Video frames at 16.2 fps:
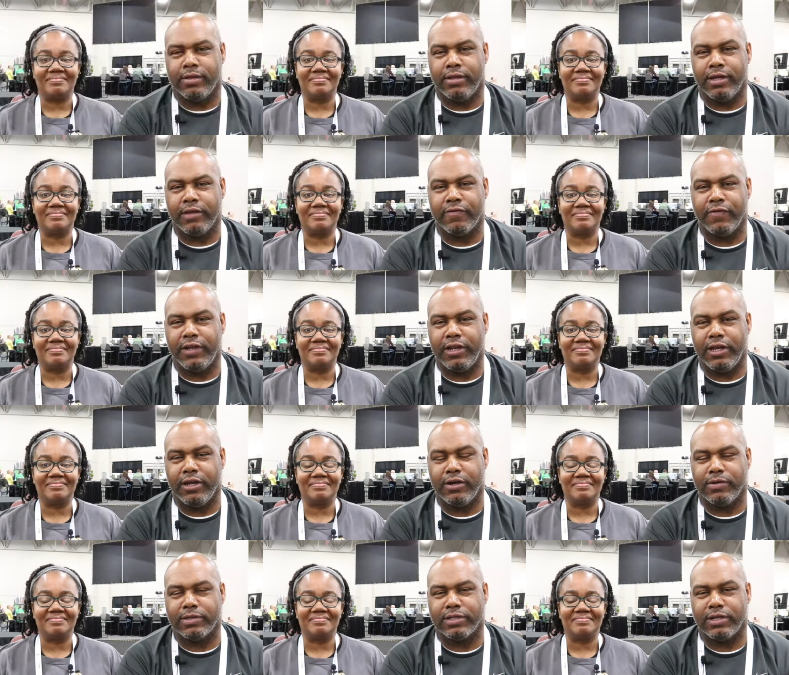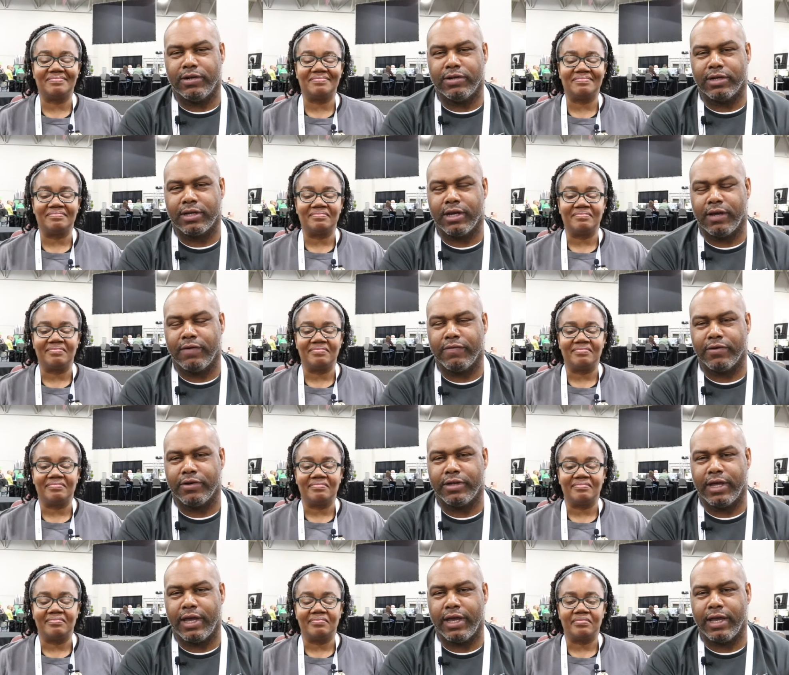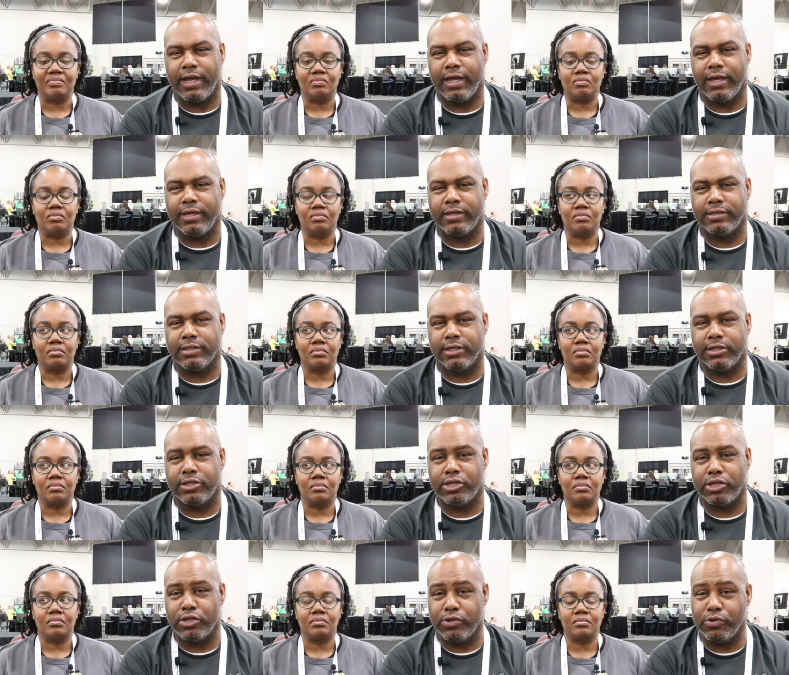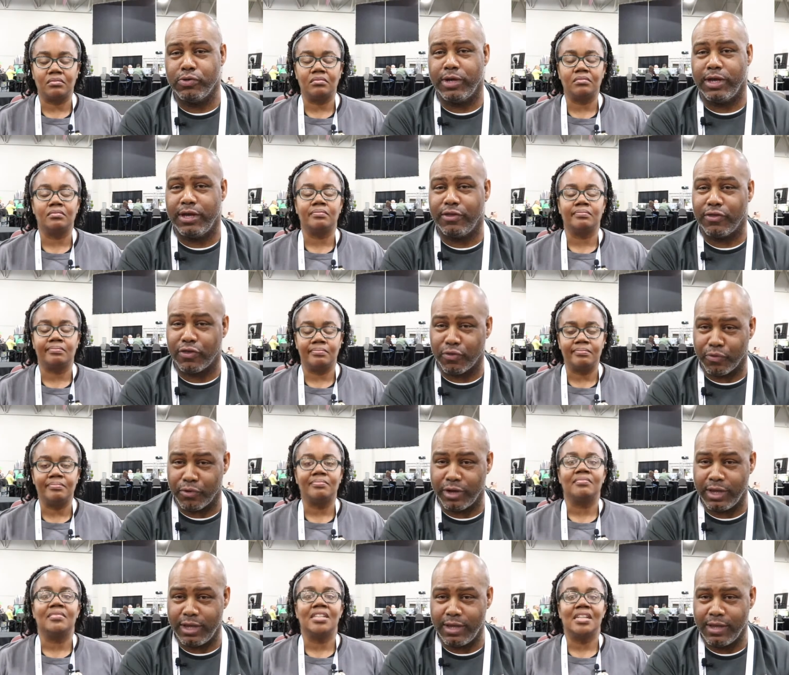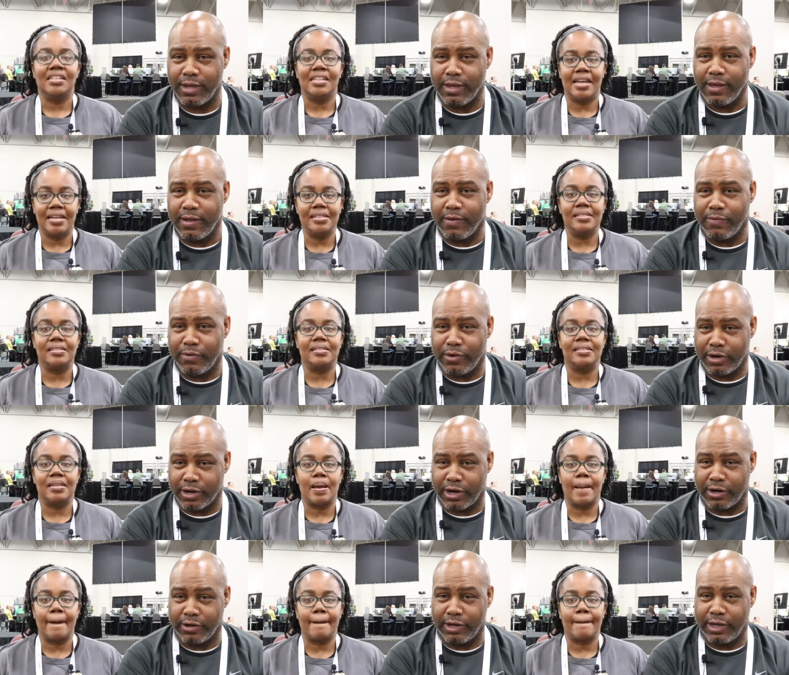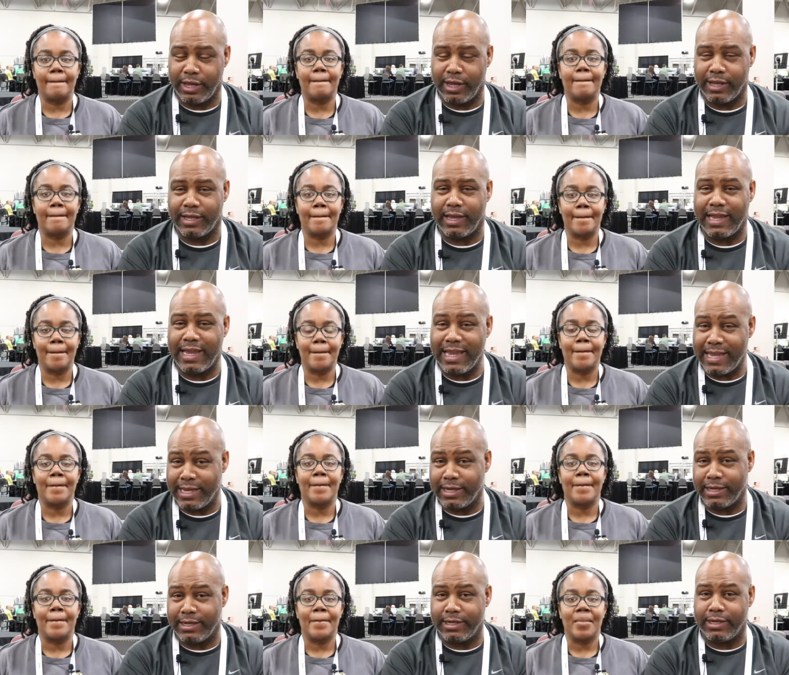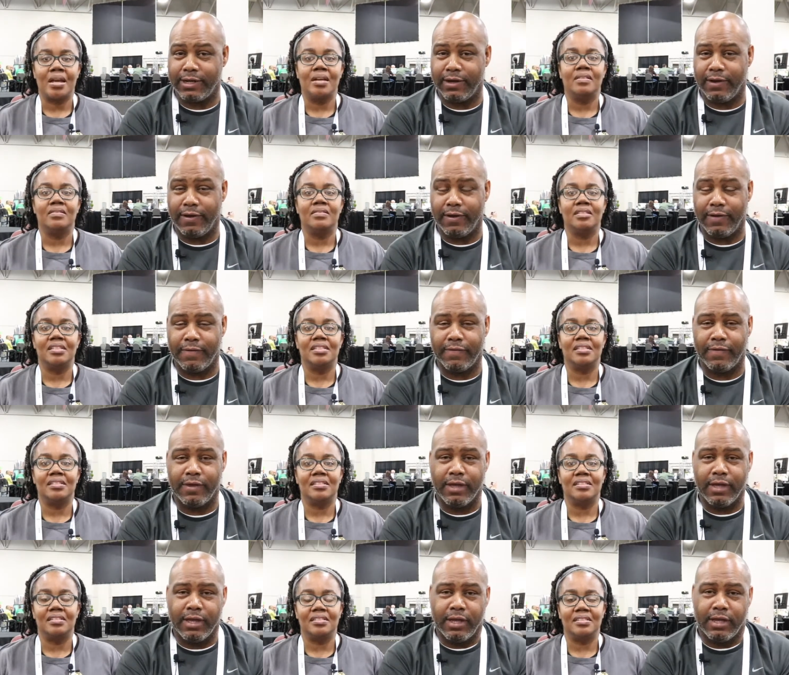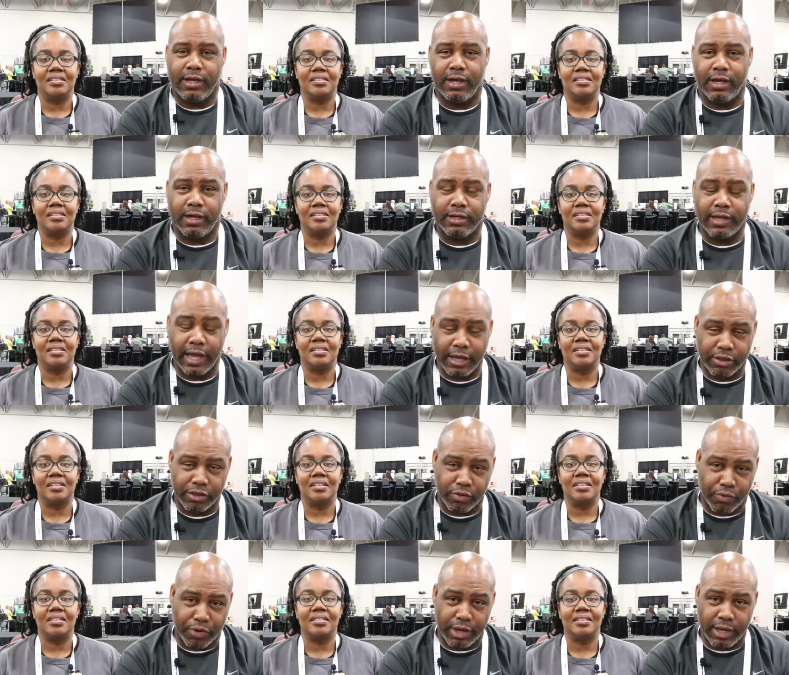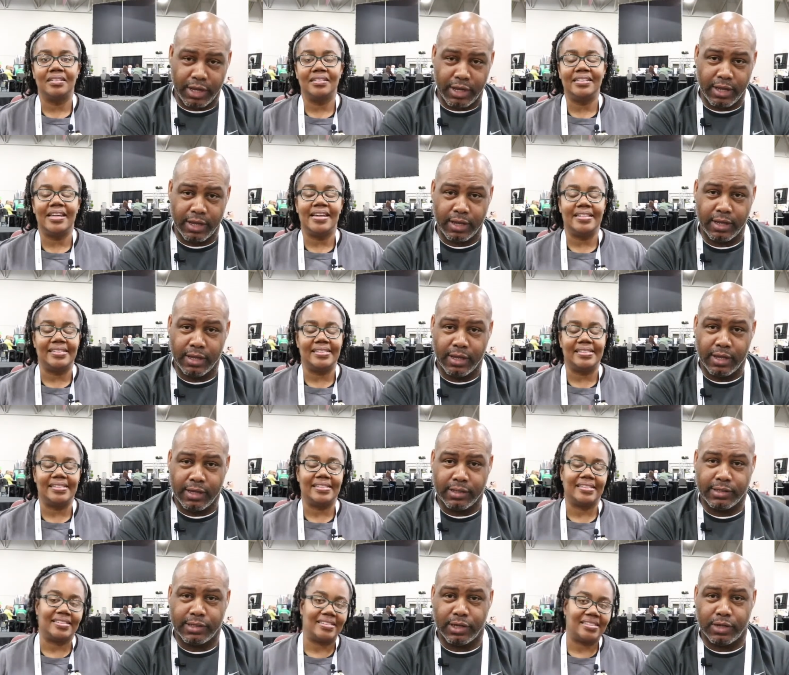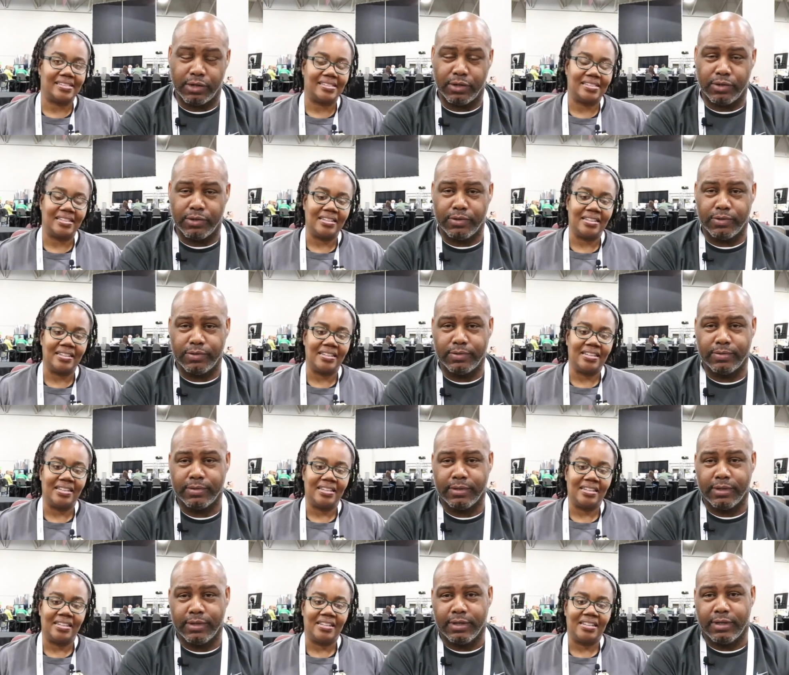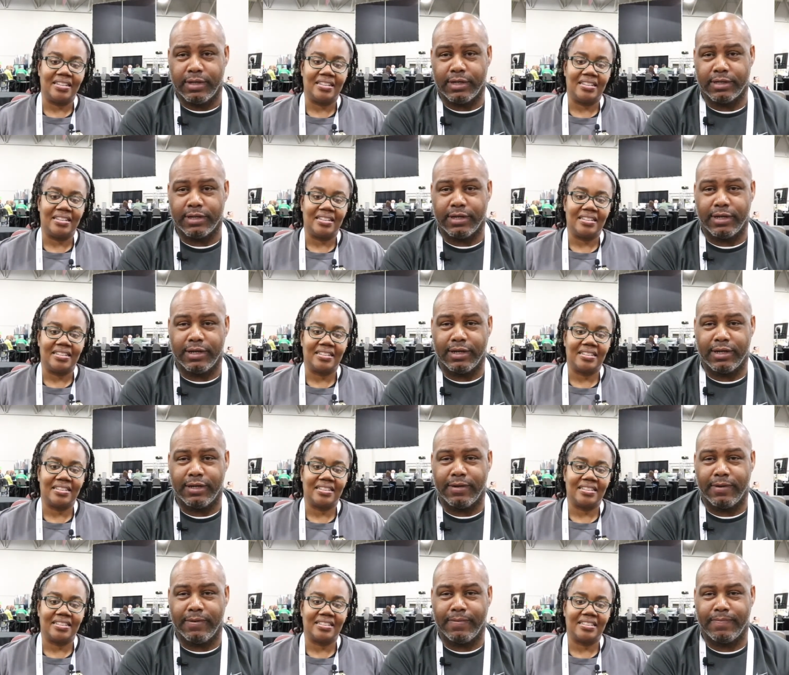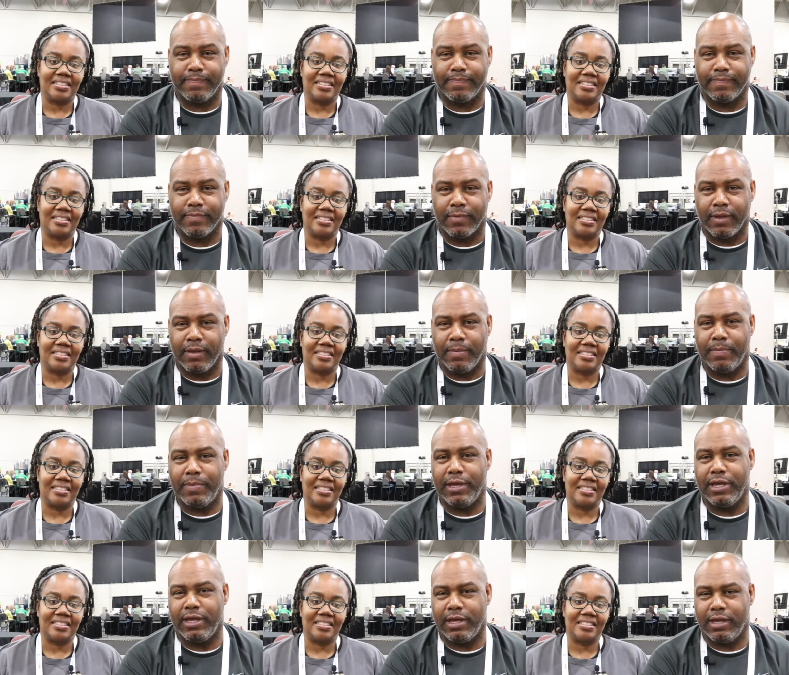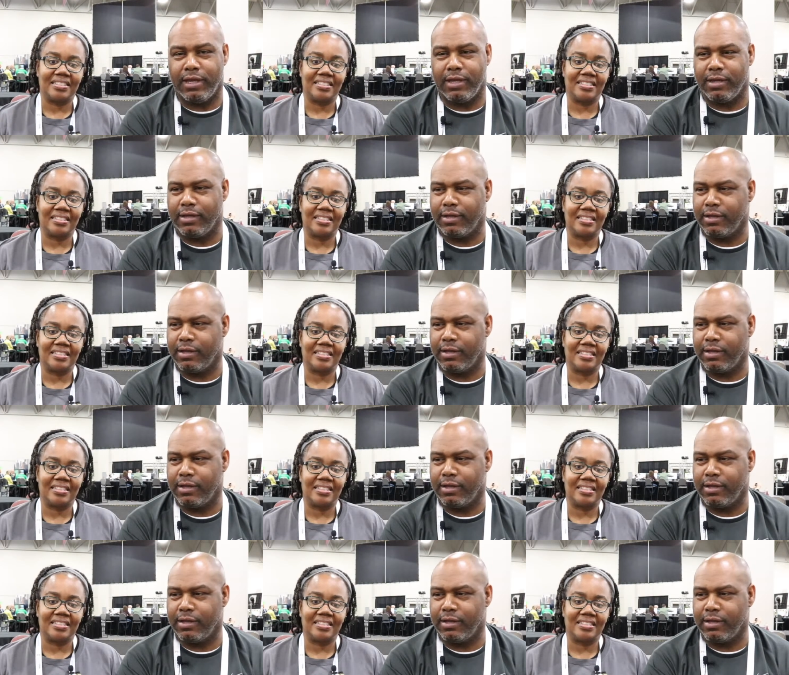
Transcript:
Speaker 1: This video is going to cover days two and three. Yes. We're currently at the end of uh, day three. Yes. So it's going to be,